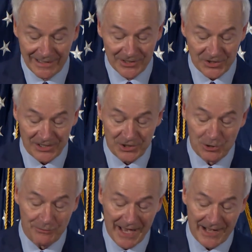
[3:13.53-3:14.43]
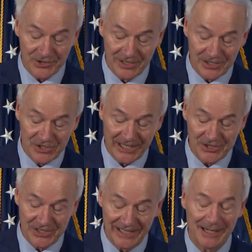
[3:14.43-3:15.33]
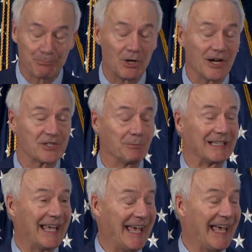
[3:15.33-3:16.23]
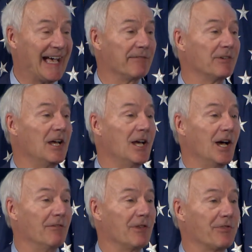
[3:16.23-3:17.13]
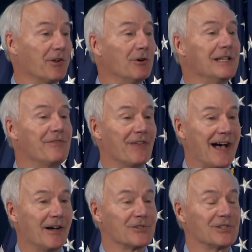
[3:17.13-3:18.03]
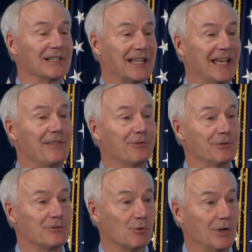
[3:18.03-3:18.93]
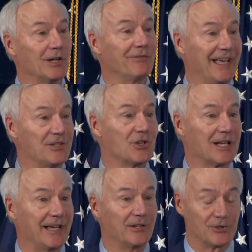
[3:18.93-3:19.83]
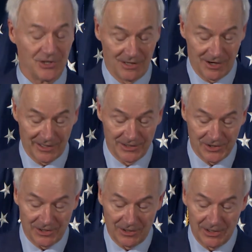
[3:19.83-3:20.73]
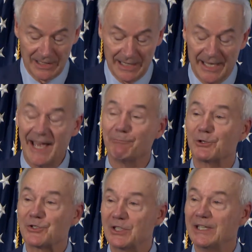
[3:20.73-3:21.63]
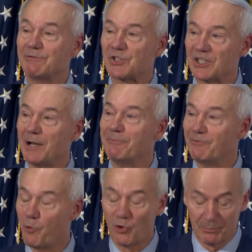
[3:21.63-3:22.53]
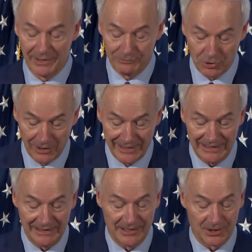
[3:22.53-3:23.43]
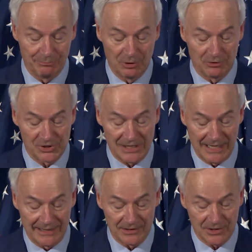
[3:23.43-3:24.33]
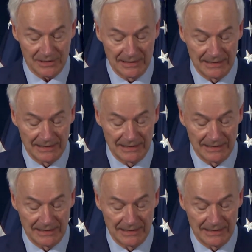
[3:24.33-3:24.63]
Since 2016, approximately half of the 30,000 K-12 educators in Arkansas have received some form of training in computer science.